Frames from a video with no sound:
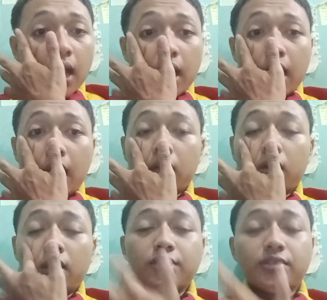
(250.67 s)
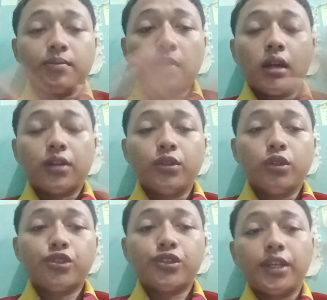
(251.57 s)
Algorithms are
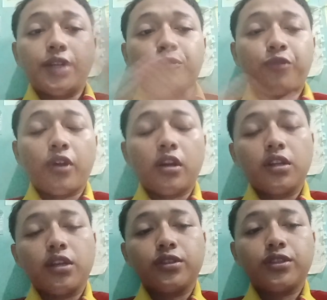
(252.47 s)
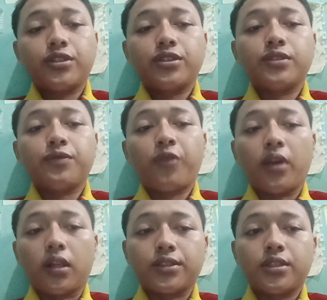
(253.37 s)
used in various
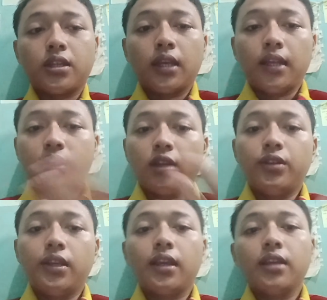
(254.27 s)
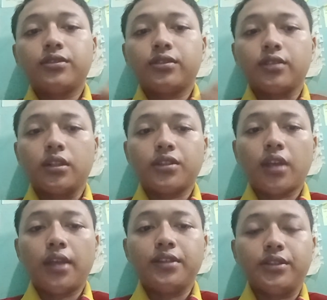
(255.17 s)
fields, including search
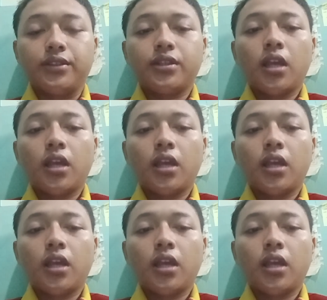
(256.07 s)
engines,